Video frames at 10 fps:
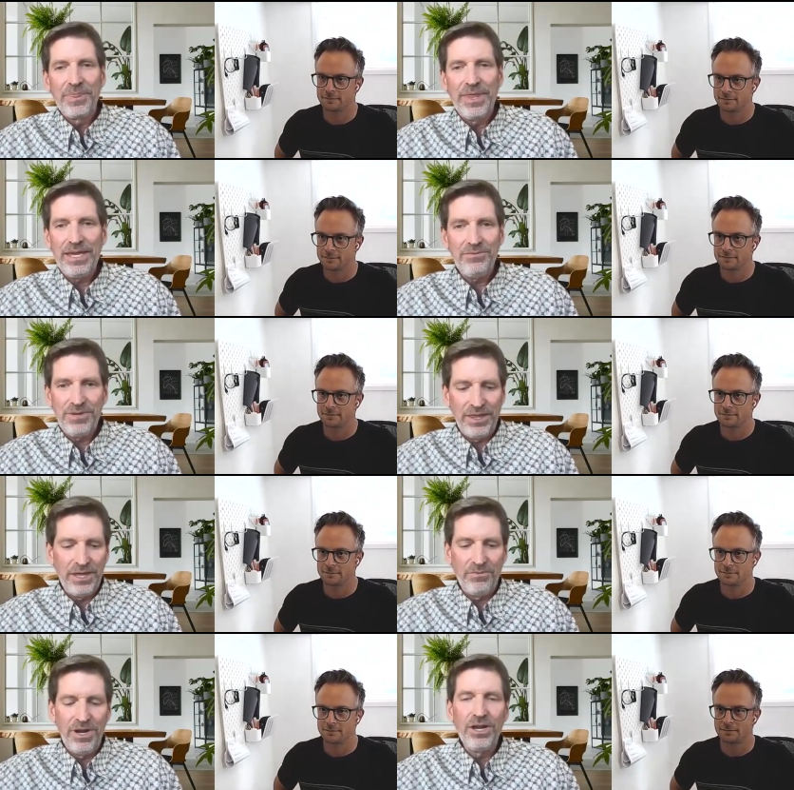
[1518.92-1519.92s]
Speaker 1: they yeah
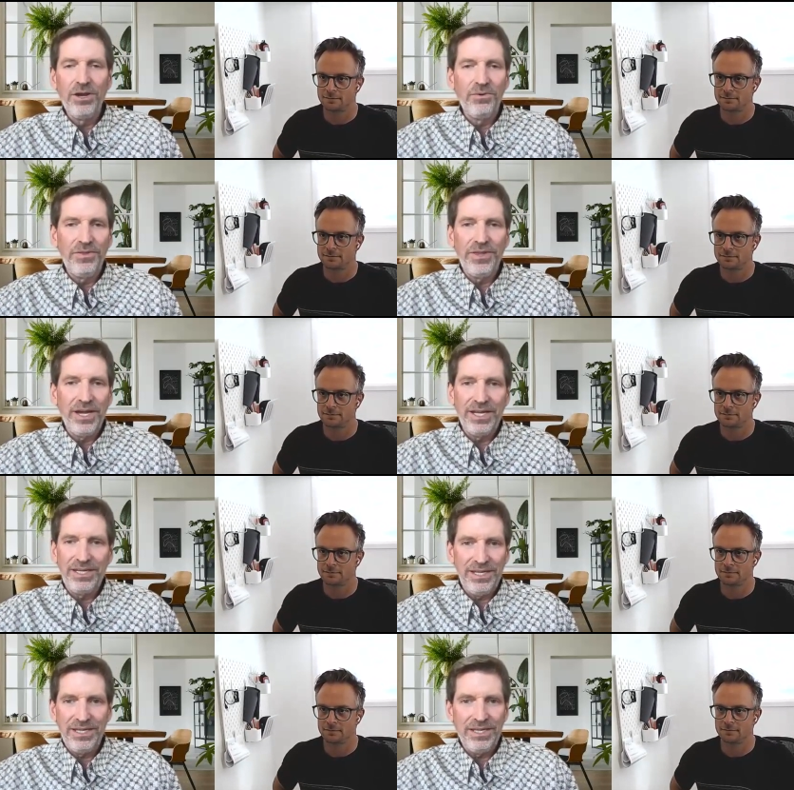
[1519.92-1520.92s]
they want to know what the
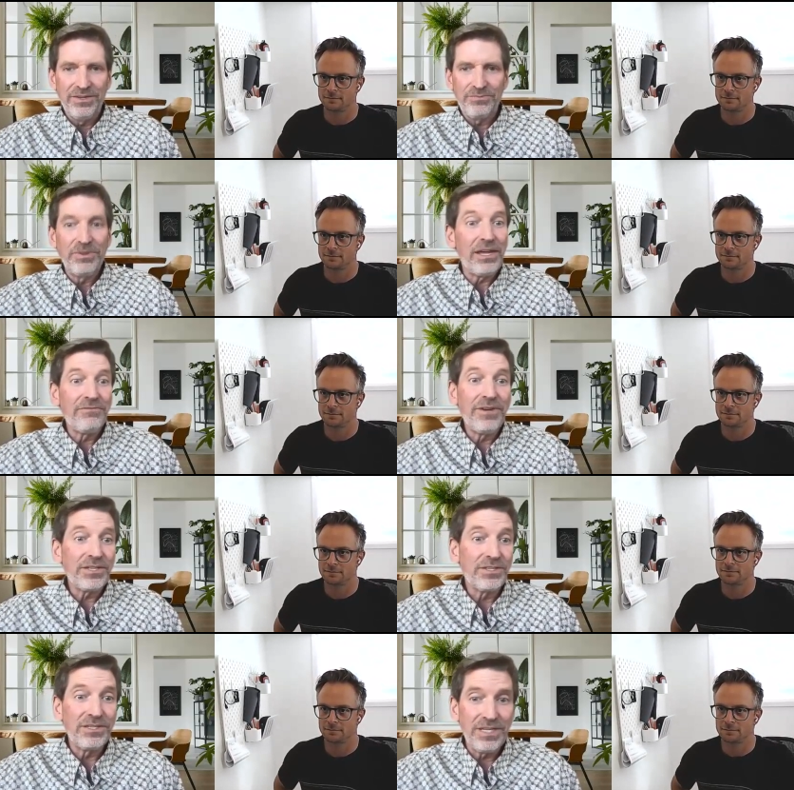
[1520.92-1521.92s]
idea is but they
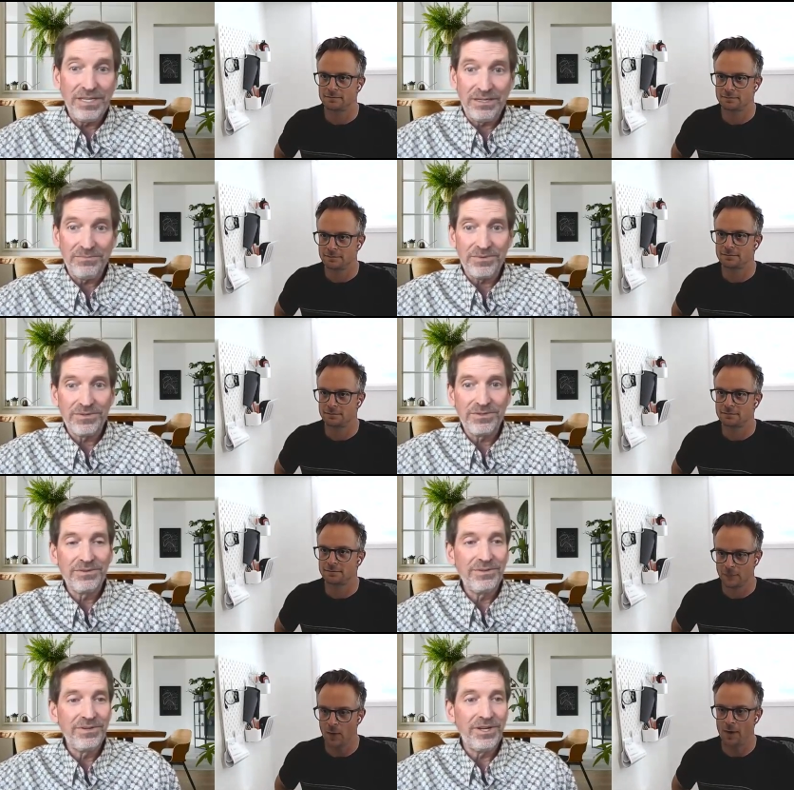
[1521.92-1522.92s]
invest in teams
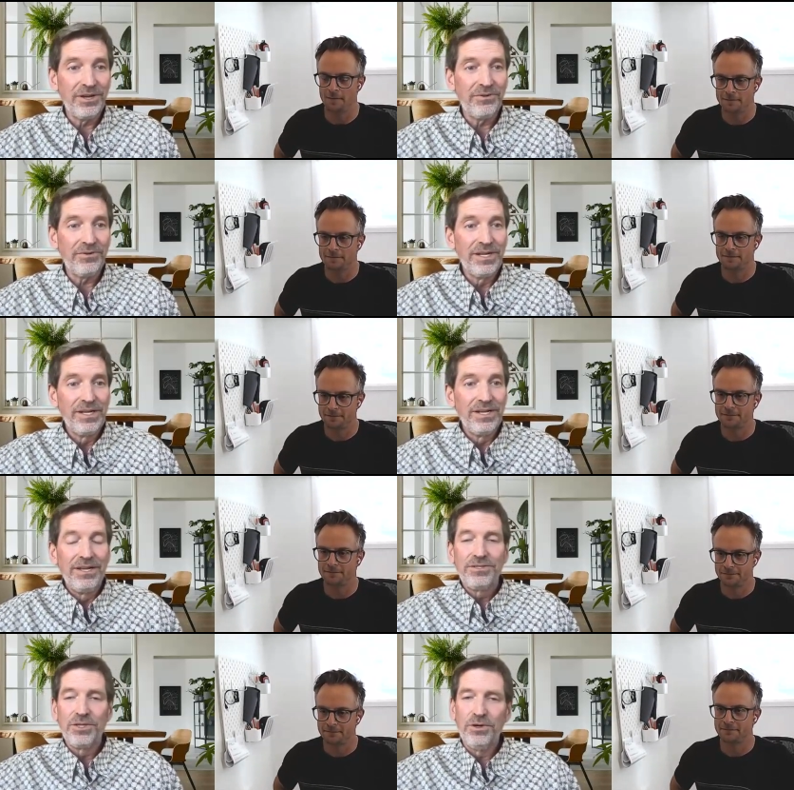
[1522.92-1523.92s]
you know? right
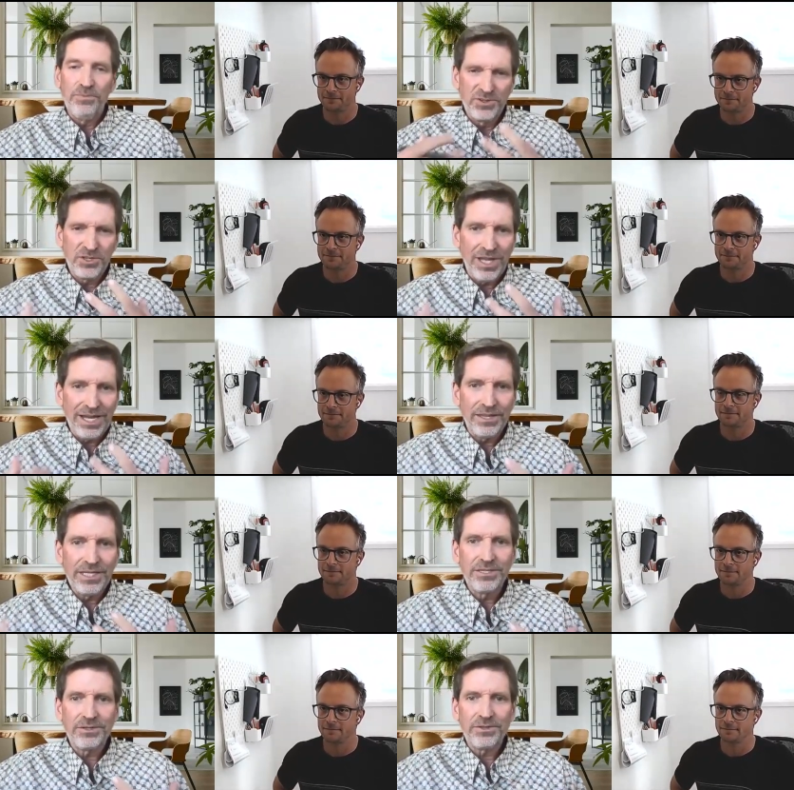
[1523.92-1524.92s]
so there's a lot of
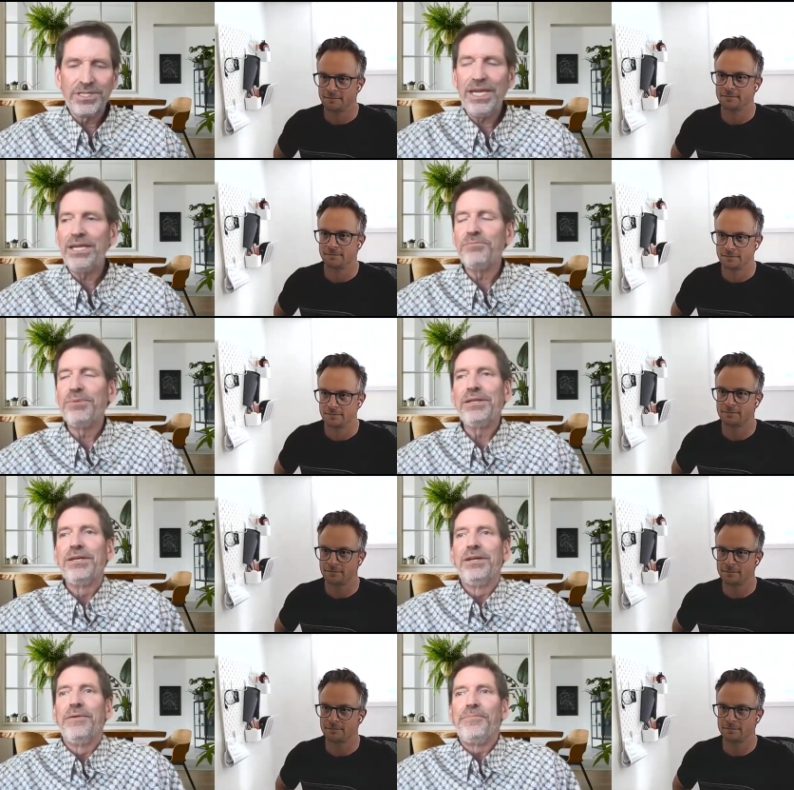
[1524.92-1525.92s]
things that are a 10 but
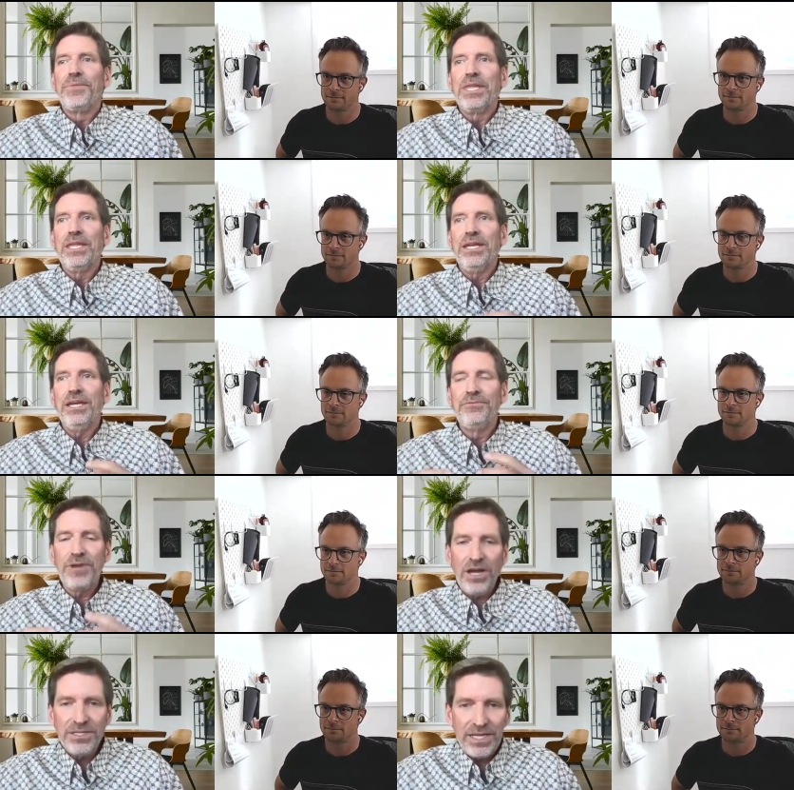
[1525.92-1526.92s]
if
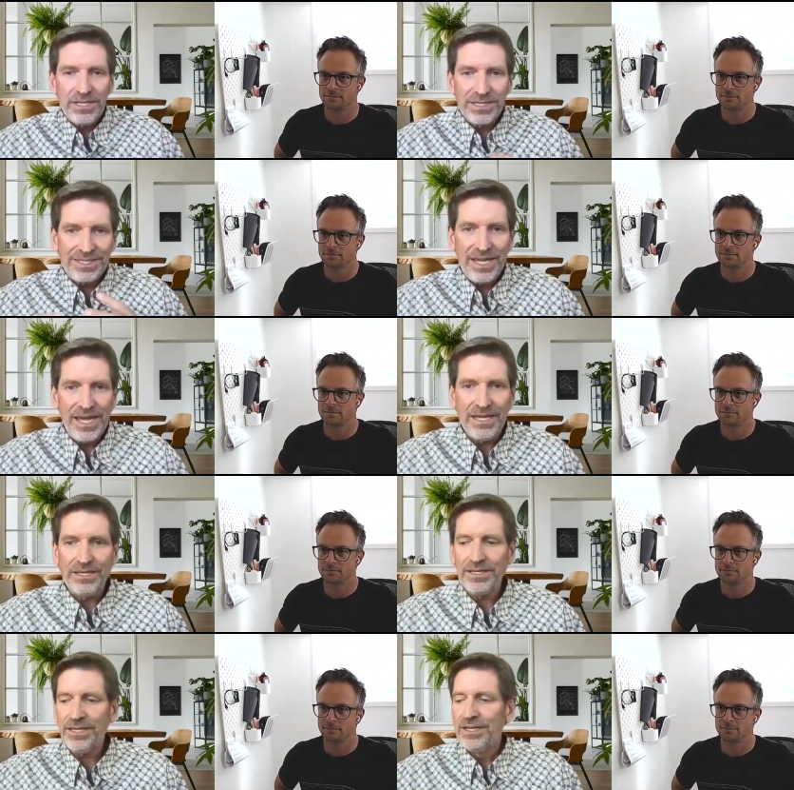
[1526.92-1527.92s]
content is a
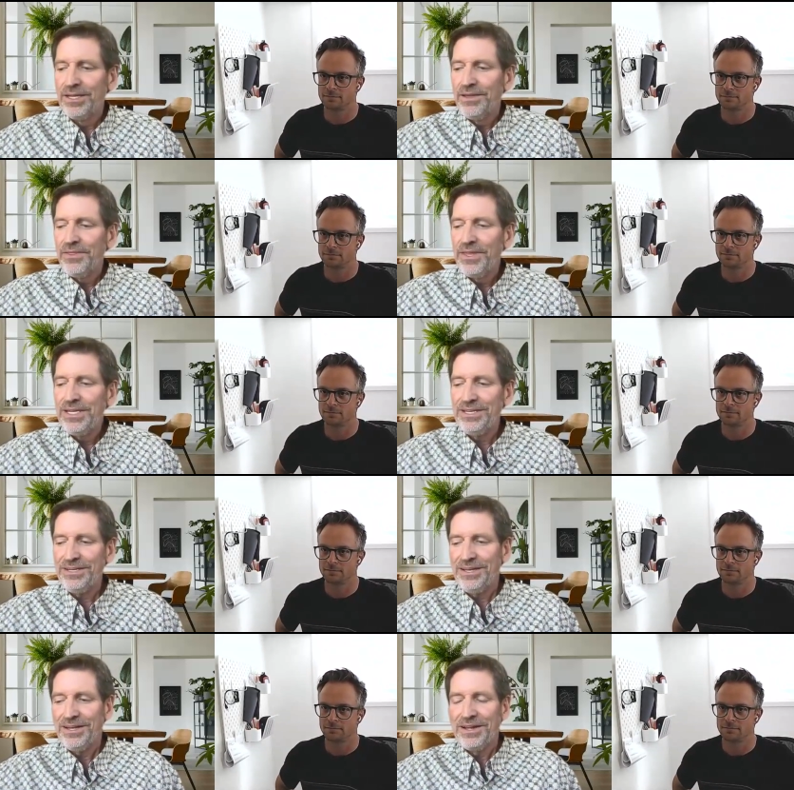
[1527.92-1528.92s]
10
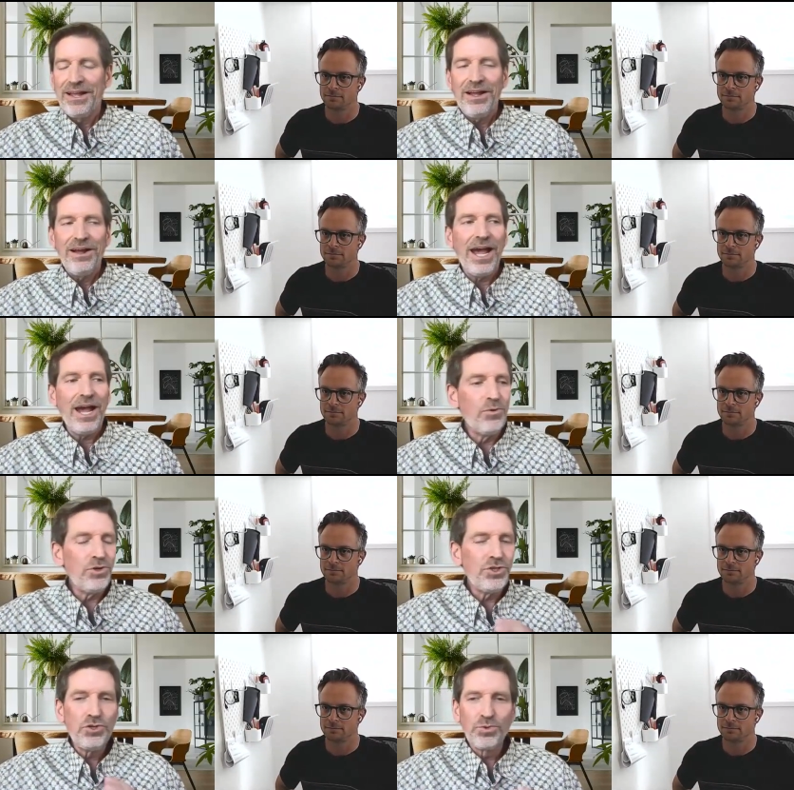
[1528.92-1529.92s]
then how
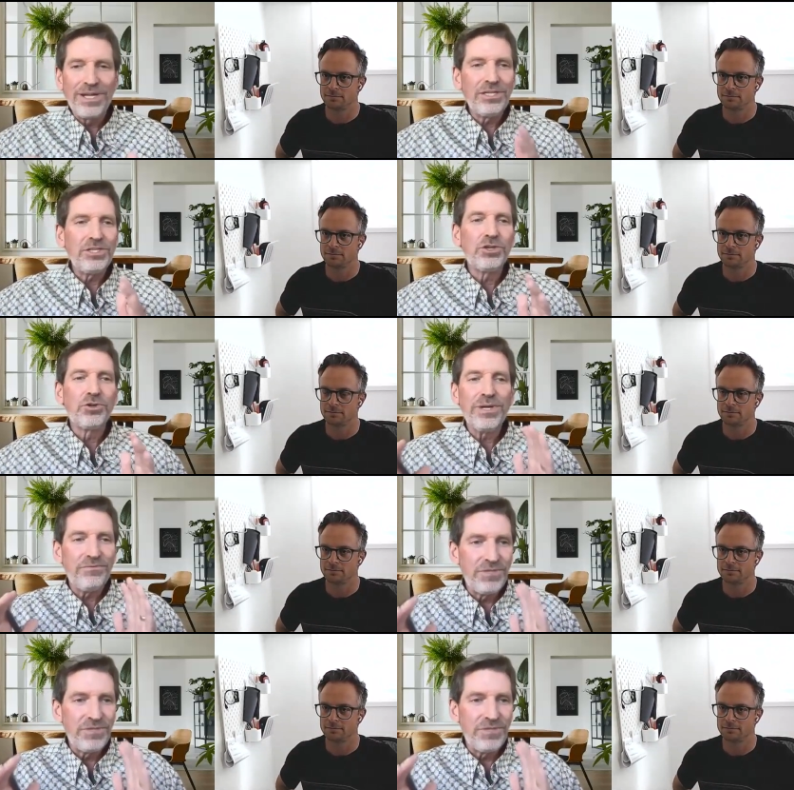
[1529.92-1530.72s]
would you rate the degree